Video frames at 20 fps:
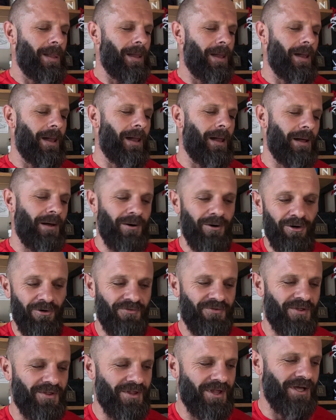
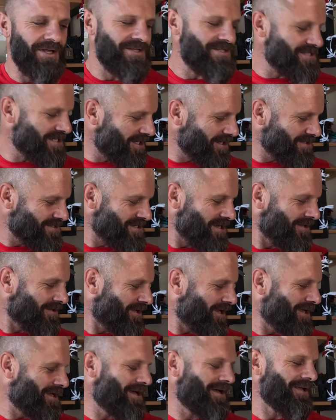After that, so
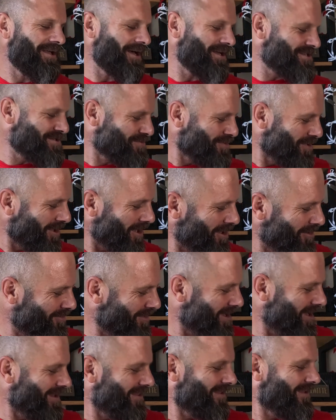that's where I'm
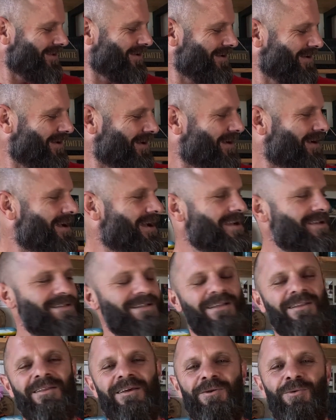at.
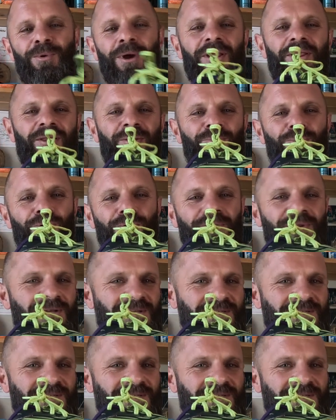Actually then went and bought the